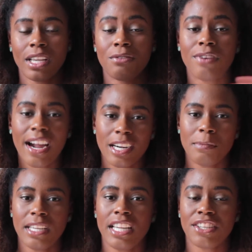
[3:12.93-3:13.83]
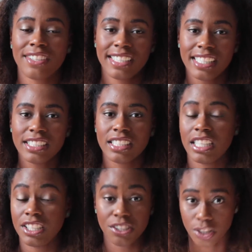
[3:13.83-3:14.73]
environment in your kitchen
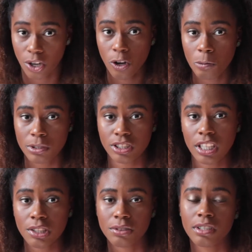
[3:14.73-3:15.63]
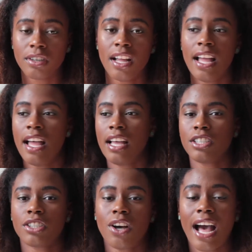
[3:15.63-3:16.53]
and in your home in general.
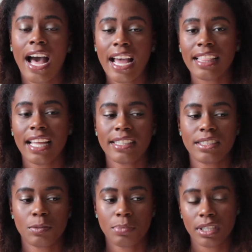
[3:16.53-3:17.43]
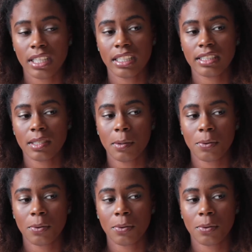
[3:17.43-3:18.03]
So I like to put